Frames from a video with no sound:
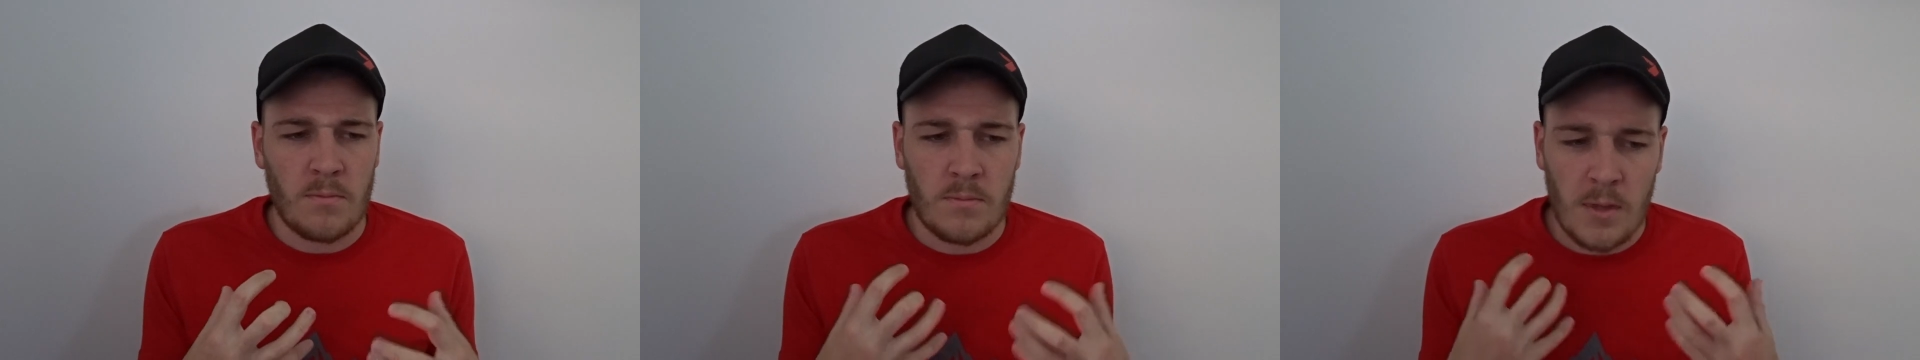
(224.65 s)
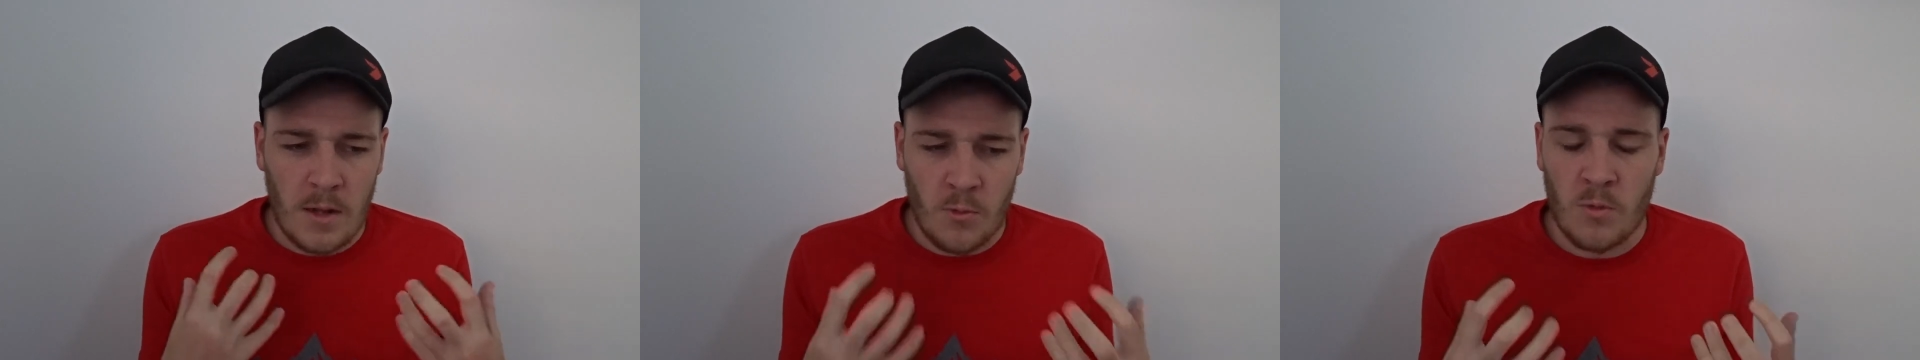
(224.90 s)

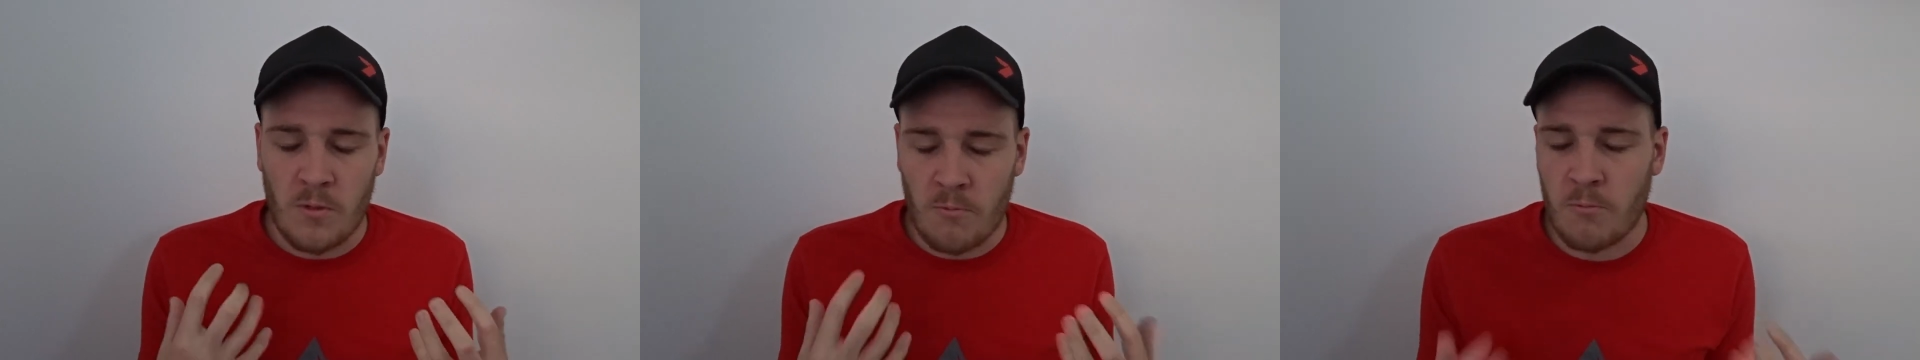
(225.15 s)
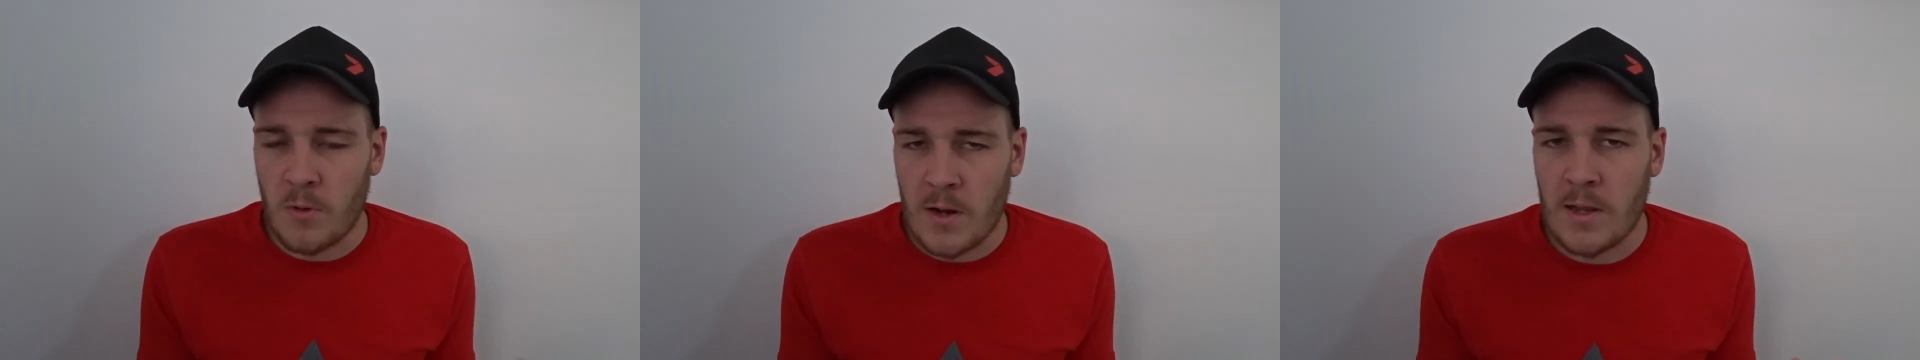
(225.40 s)
that it was
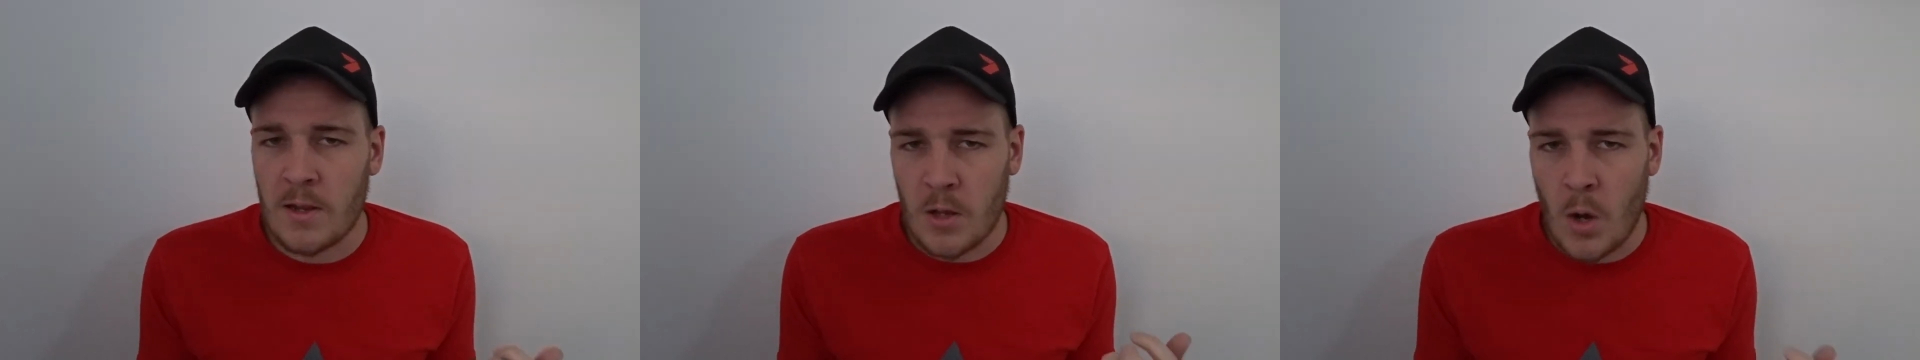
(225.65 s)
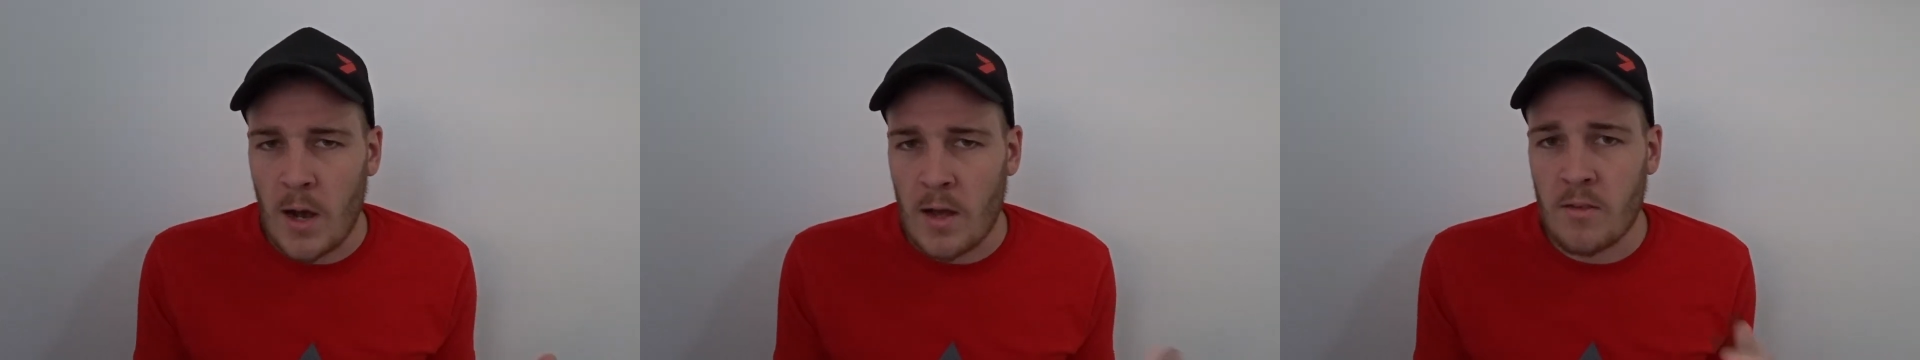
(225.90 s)
really
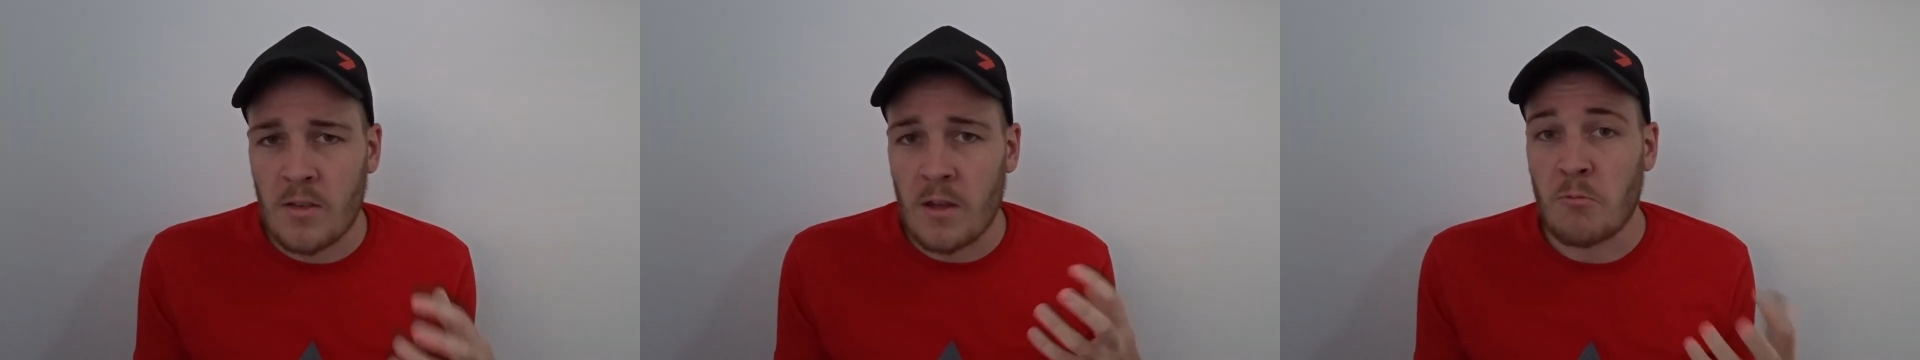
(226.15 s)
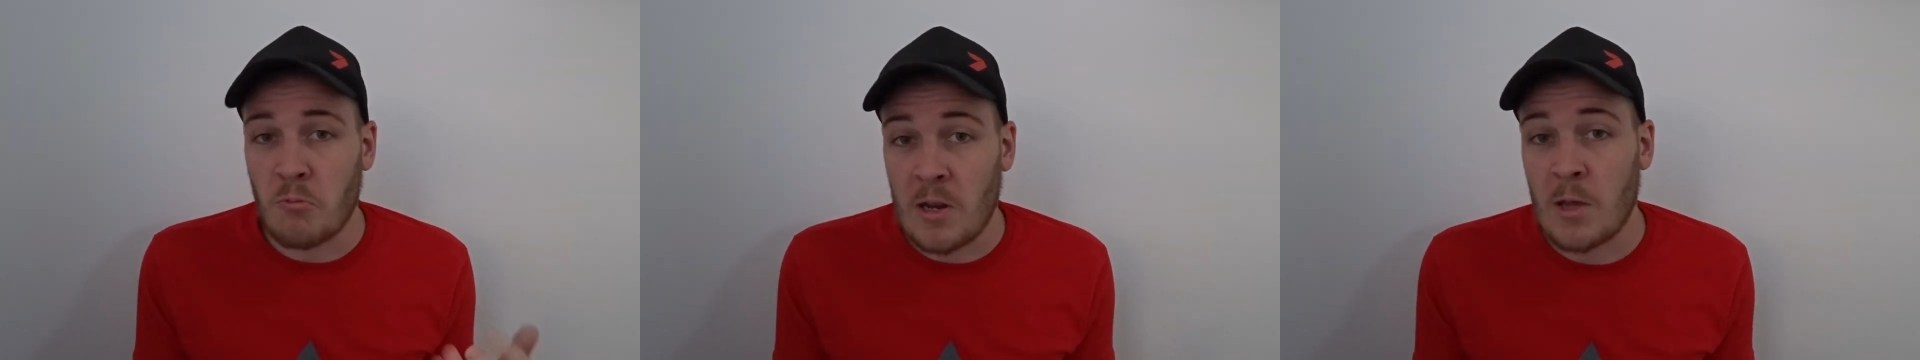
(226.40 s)
nice
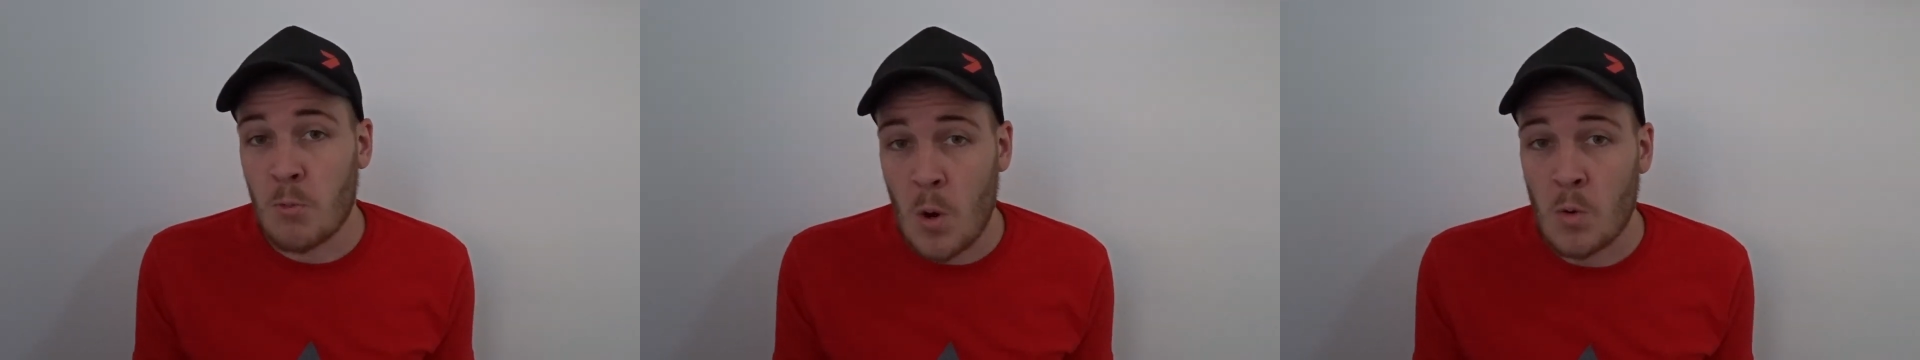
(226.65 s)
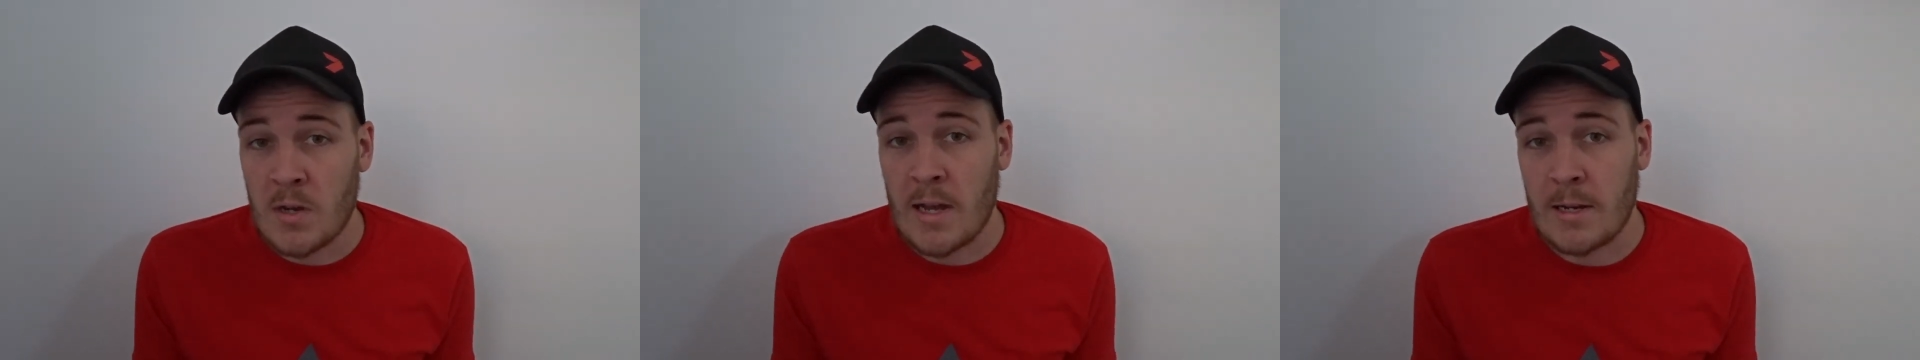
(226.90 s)
and really
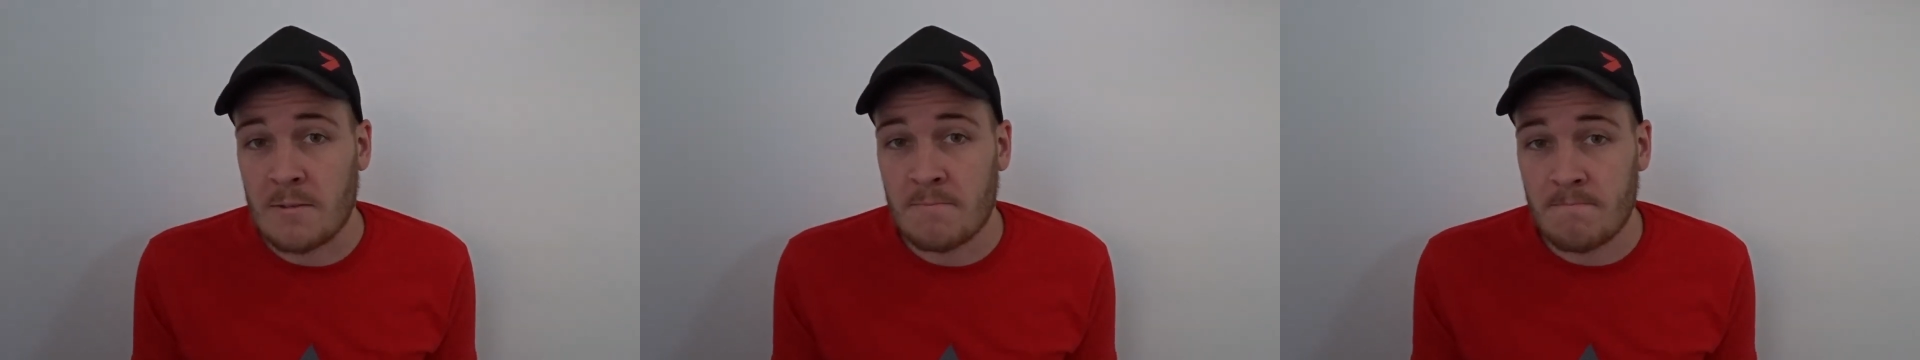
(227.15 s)
well done.